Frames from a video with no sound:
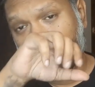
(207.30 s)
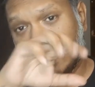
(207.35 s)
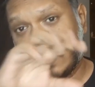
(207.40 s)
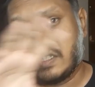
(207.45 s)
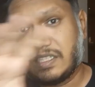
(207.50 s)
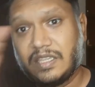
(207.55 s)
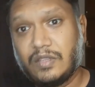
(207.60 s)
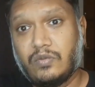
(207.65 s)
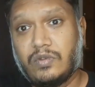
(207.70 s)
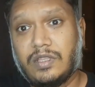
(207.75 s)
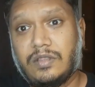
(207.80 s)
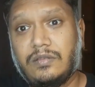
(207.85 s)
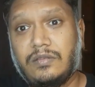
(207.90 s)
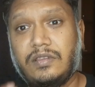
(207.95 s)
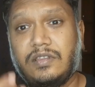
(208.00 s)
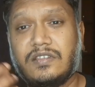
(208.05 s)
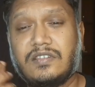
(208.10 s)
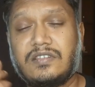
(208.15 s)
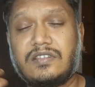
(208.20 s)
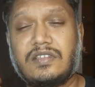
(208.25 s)
mixing with
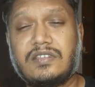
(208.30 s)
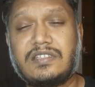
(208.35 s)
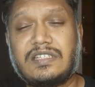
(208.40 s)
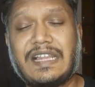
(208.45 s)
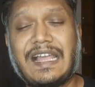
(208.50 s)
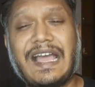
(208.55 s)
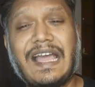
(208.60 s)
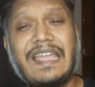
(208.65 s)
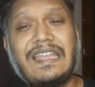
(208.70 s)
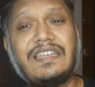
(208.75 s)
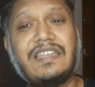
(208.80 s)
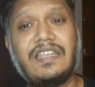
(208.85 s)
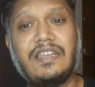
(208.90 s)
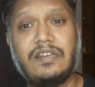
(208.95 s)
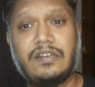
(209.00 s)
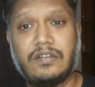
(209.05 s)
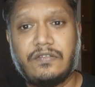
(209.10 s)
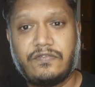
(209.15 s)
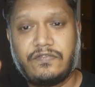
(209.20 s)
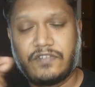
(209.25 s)
this slight
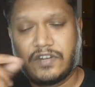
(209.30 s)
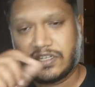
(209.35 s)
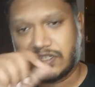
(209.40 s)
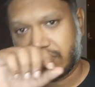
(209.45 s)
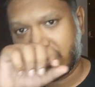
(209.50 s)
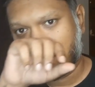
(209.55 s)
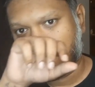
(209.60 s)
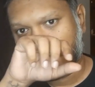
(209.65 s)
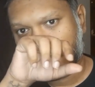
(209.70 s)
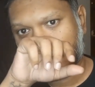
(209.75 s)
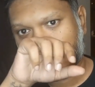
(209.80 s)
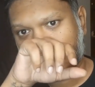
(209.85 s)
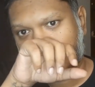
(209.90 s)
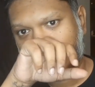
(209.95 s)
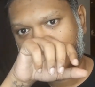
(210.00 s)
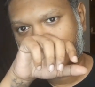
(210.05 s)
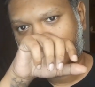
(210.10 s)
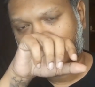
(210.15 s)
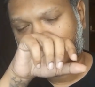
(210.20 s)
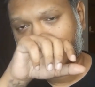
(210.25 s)
hint of freshness,
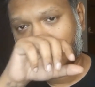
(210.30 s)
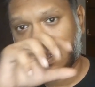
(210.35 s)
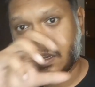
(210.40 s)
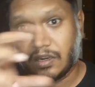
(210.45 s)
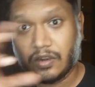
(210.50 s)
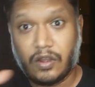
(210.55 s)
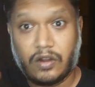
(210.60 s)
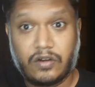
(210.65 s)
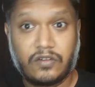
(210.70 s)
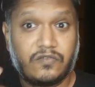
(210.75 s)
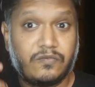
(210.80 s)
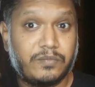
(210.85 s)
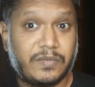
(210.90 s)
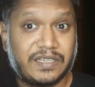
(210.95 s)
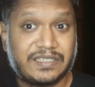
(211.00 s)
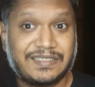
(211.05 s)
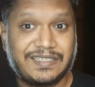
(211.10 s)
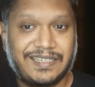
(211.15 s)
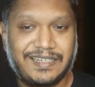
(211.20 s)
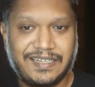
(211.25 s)
a lot of
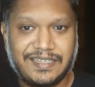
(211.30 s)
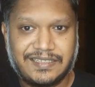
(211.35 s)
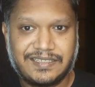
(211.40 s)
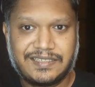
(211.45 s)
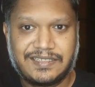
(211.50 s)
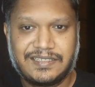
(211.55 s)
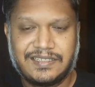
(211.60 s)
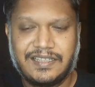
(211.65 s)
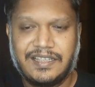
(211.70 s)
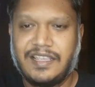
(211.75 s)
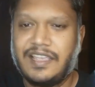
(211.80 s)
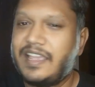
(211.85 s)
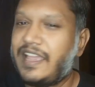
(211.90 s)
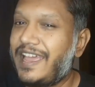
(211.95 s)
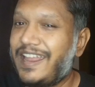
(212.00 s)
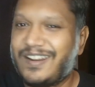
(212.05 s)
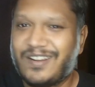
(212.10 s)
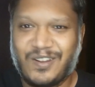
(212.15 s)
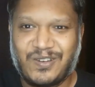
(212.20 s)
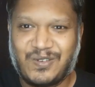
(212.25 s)
muskiness,
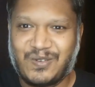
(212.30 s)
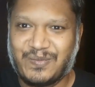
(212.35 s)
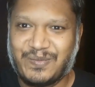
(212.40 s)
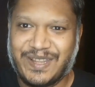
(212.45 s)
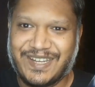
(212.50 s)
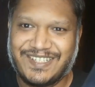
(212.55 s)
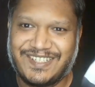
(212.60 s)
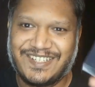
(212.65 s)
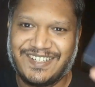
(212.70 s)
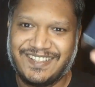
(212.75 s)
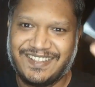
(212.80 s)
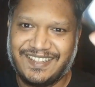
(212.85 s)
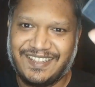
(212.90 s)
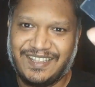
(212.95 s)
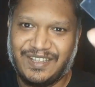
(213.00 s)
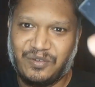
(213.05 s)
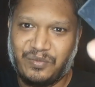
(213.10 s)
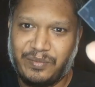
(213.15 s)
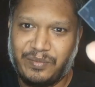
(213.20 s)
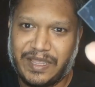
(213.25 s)
and not to mention
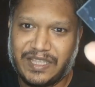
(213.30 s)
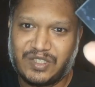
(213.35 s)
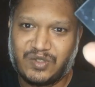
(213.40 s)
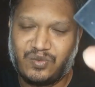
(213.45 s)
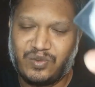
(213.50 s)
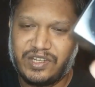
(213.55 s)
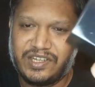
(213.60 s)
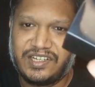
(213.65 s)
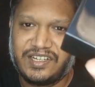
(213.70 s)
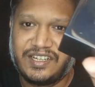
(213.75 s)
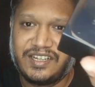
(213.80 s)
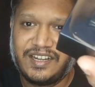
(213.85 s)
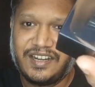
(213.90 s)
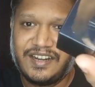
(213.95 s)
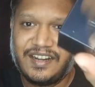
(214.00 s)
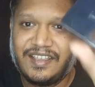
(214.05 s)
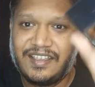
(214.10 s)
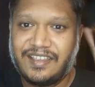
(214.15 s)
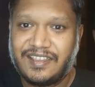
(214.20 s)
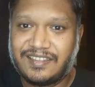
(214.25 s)
the match winner,
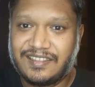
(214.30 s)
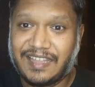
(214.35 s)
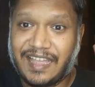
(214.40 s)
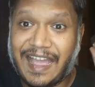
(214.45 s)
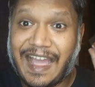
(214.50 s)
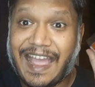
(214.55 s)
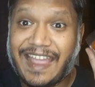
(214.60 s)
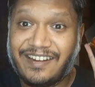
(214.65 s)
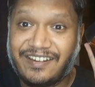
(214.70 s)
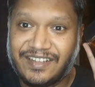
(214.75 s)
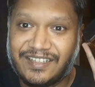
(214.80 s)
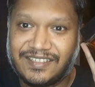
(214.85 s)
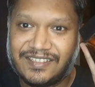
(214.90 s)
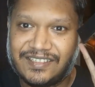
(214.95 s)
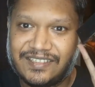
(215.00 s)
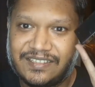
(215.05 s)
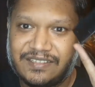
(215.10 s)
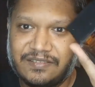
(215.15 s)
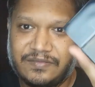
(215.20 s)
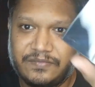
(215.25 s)
the
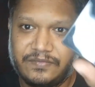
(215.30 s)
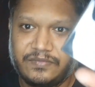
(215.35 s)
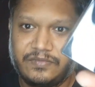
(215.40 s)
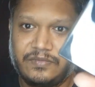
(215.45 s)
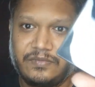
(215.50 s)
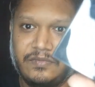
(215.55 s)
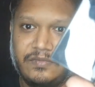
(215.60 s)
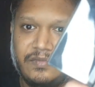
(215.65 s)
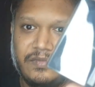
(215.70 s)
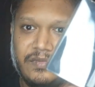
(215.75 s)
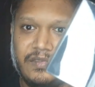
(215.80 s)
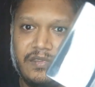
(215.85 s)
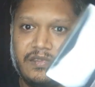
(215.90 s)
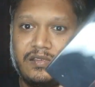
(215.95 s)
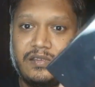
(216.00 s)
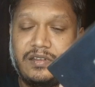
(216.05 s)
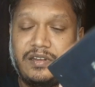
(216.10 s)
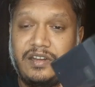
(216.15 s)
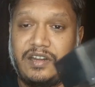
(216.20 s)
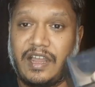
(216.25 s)
iris.
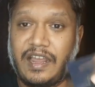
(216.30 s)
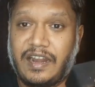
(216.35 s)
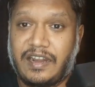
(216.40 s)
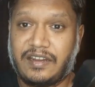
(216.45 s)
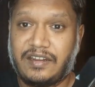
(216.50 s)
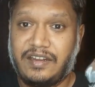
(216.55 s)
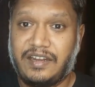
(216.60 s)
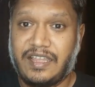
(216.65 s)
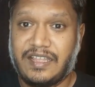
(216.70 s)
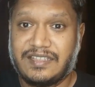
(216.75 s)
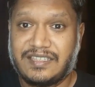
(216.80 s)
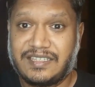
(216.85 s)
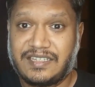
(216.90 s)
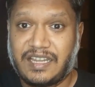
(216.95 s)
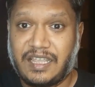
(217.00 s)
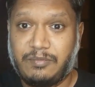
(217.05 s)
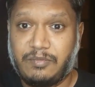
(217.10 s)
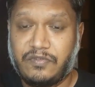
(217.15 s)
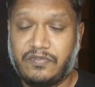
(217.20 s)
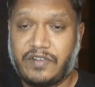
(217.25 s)
Dark, dense
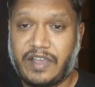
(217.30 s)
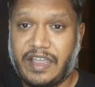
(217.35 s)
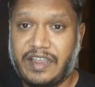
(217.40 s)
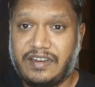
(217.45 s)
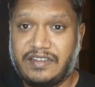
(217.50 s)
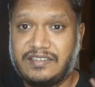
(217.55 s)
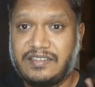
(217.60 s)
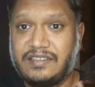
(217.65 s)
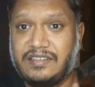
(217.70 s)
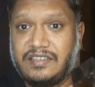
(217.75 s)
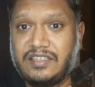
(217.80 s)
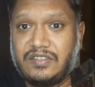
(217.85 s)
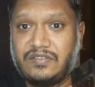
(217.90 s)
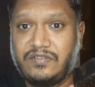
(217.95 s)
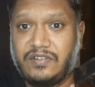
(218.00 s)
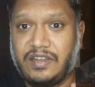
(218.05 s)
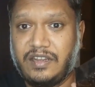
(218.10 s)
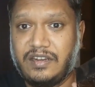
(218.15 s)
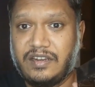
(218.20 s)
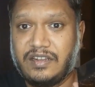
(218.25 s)
type of iris in this
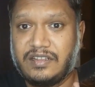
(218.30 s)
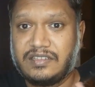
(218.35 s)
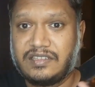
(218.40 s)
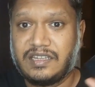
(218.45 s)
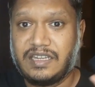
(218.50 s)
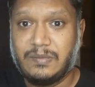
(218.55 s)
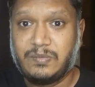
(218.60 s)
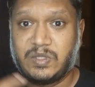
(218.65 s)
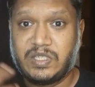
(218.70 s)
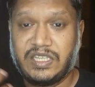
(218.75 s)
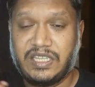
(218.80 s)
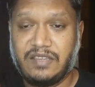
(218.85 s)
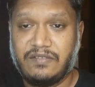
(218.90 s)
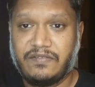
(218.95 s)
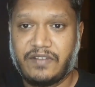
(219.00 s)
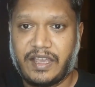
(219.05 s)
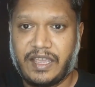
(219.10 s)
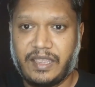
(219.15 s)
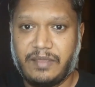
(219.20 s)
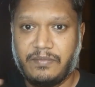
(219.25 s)
fragrance, lipsticky
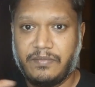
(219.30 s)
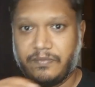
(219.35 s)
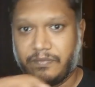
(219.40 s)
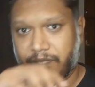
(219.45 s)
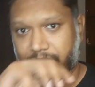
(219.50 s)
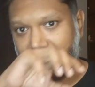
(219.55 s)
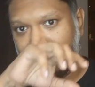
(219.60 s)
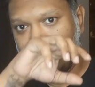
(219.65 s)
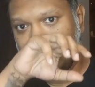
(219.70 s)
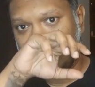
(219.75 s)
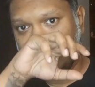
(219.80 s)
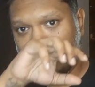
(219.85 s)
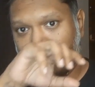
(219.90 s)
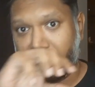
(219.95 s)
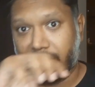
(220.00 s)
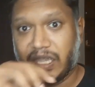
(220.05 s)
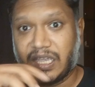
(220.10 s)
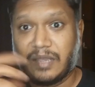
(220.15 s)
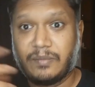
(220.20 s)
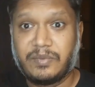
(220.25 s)
vibe,
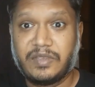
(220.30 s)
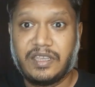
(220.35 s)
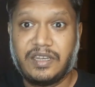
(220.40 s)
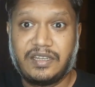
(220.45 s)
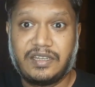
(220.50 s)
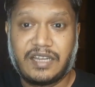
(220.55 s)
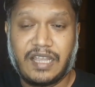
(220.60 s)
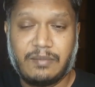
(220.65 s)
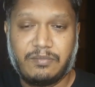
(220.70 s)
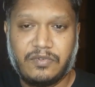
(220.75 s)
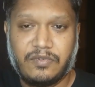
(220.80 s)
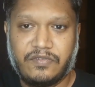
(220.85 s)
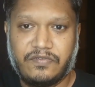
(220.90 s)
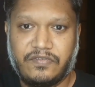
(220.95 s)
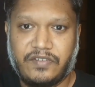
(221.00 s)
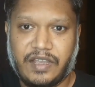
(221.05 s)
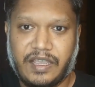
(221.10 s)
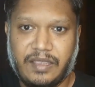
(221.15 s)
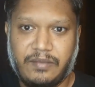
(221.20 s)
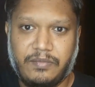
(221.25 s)
makeup kit type of
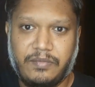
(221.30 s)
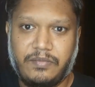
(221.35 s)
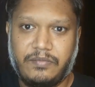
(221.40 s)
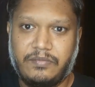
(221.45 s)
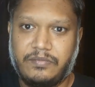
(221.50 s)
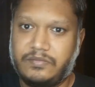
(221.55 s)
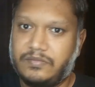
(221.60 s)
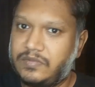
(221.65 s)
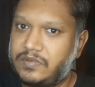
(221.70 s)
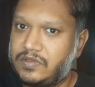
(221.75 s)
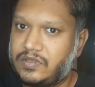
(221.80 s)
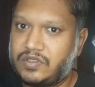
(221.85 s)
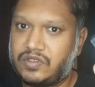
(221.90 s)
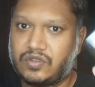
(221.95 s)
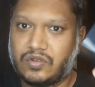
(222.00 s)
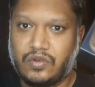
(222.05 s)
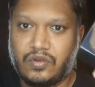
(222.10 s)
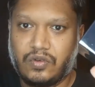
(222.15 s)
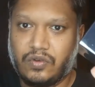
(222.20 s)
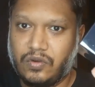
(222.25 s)
vibe.
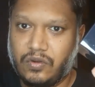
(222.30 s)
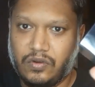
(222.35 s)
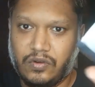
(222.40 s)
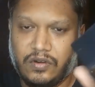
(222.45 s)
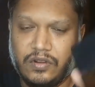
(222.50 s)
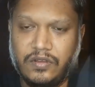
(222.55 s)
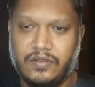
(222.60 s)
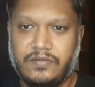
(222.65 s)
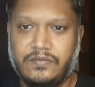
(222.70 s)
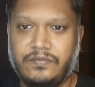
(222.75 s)
So good.